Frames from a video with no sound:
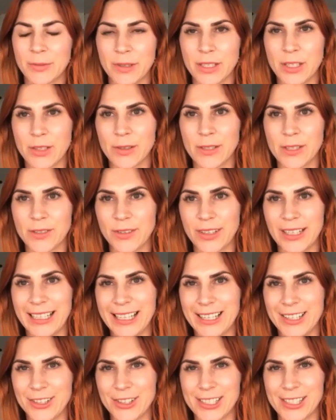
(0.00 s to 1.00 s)
which was really
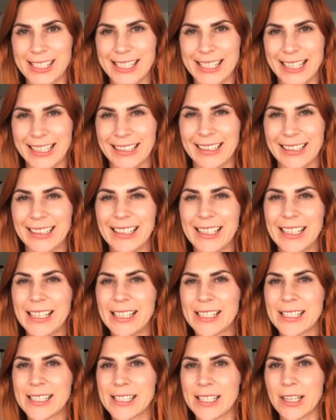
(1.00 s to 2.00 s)
interesting.
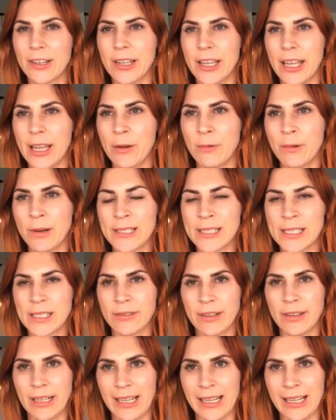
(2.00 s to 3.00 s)
So it was a
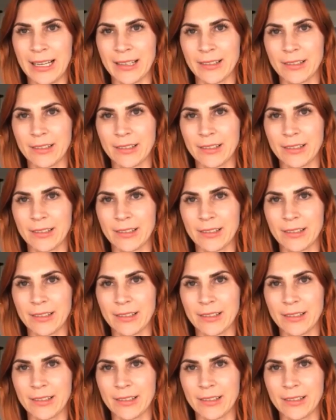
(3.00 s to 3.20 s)
really